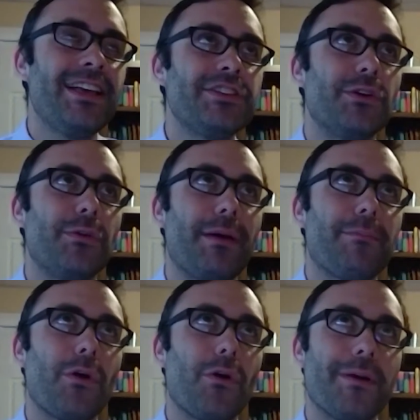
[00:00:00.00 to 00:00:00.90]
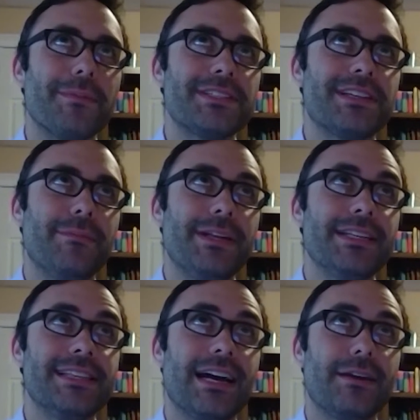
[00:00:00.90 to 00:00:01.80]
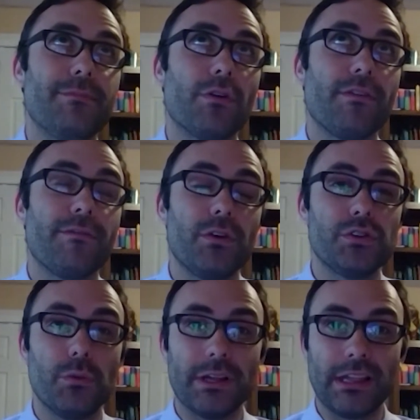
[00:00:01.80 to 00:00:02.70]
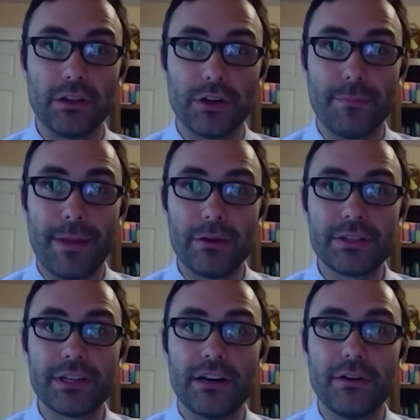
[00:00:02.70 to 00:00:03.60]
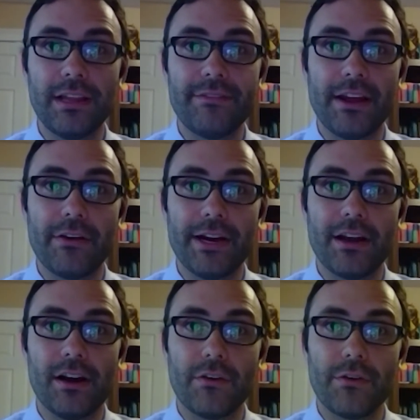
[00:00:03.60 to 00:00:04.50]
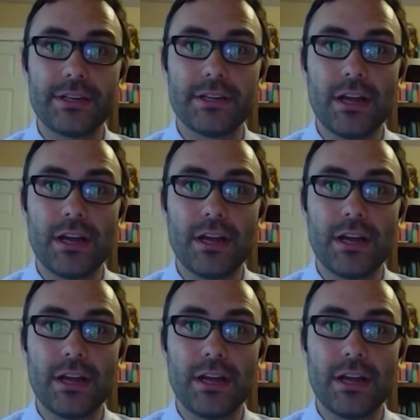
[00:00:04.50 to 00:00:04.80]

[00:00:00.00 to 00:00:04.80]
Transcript: So that program is going to be designed more for folks who want to learn about autoclaved aerated concrete,